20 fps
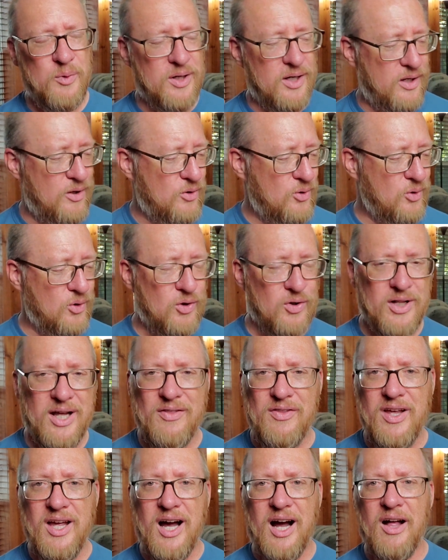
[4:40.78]
cool.
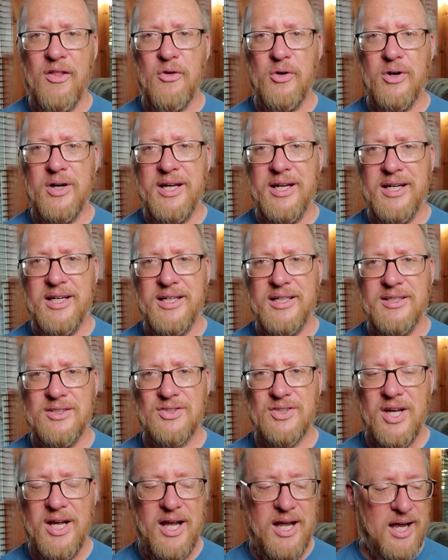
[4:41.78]
And the other
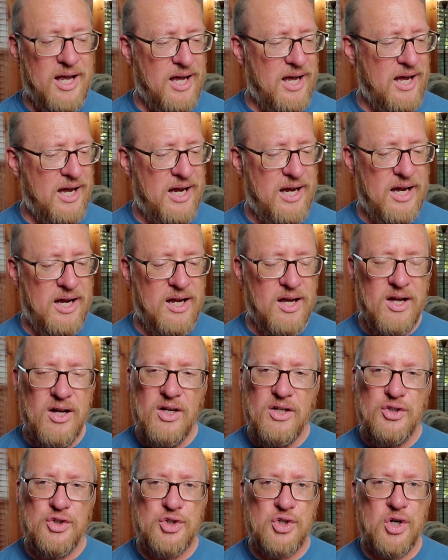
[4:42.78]
is a
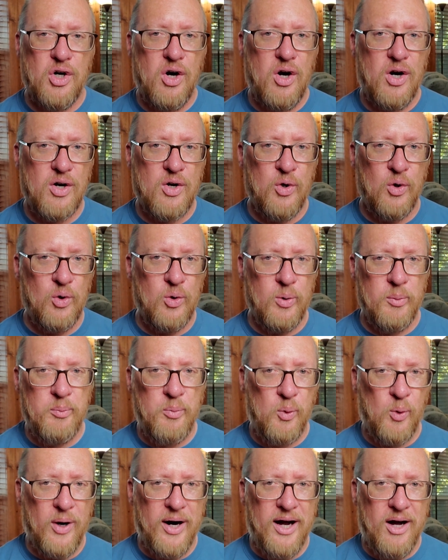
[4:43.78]
charcoal
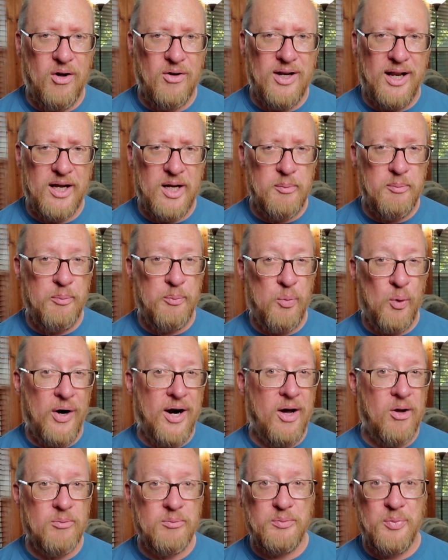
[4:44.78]
brown, like a
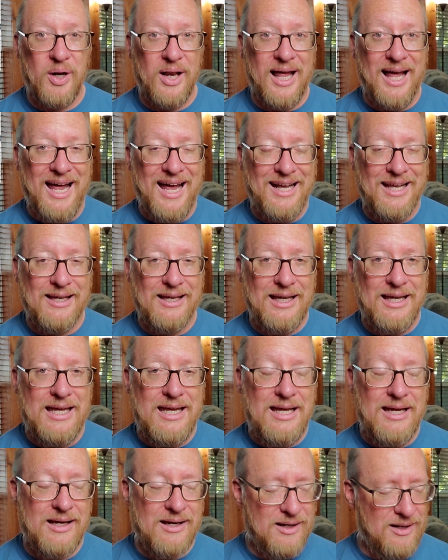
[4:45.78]
brown-black
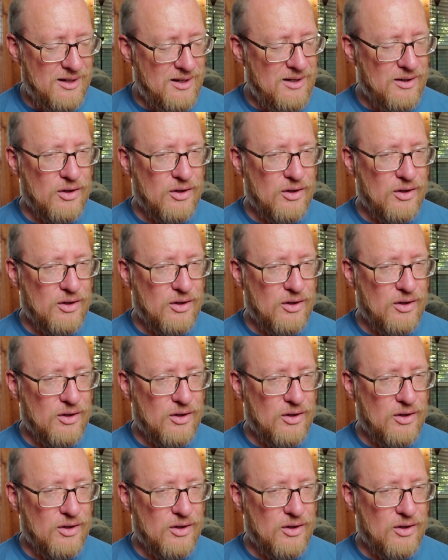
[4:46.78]
ink.